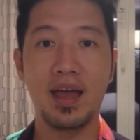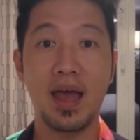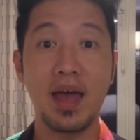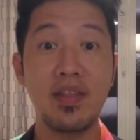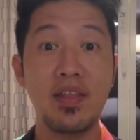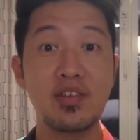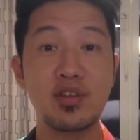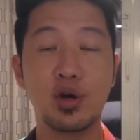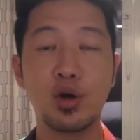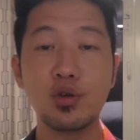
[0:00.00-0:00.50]

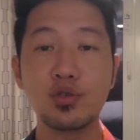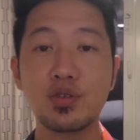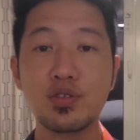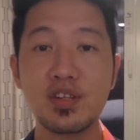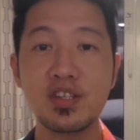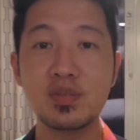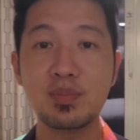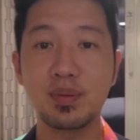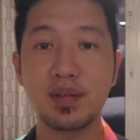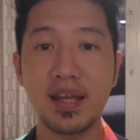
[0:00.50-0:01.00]
And there's also
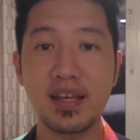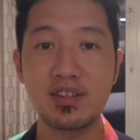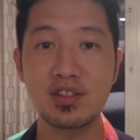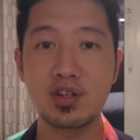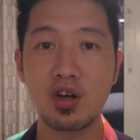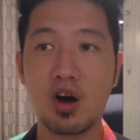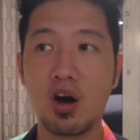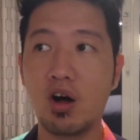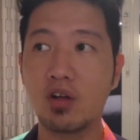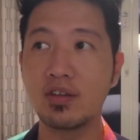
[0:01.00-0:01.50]
this place
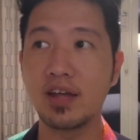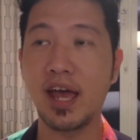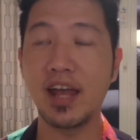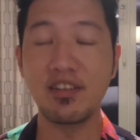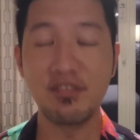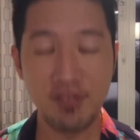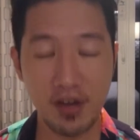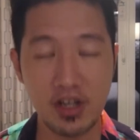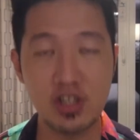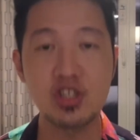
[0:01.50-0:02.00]
called
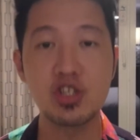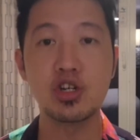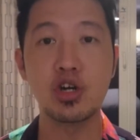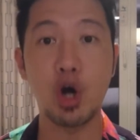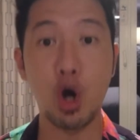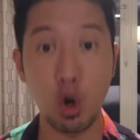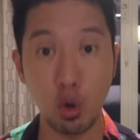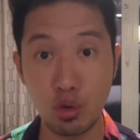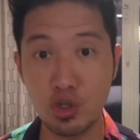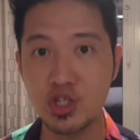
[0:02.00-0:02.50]

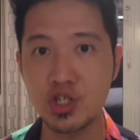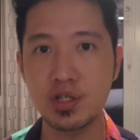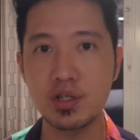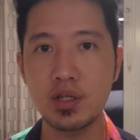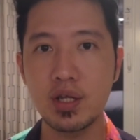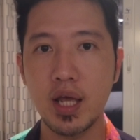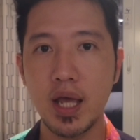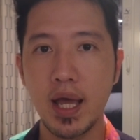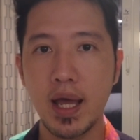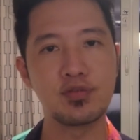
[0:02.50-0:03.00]
Adventure
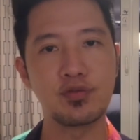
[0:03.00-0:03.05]
Ocean